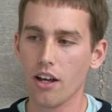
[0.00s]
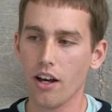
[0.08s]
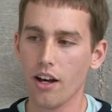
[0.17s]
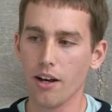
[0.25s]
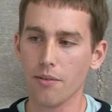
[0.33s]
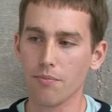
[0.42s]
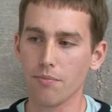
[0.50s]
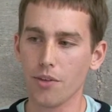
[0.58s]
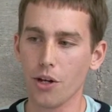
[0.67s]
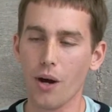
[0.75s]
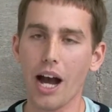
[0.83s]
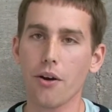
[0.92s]
um,
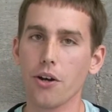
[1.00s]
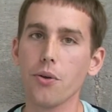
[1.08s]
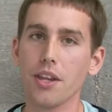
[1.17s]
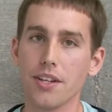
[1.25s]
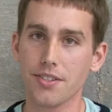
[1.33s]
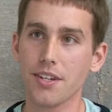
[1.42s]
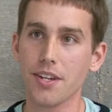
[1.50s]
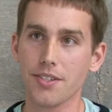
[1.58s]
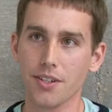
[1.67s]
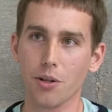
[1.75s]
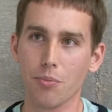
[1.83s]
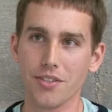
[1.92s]
you know how to do
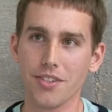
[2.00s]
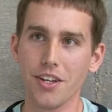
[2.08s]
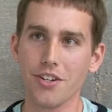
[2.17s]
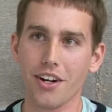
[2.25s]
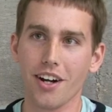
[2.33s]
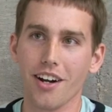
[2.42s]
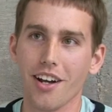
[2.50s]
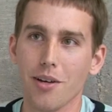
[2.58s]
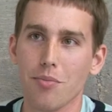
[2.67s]
statistical procedure.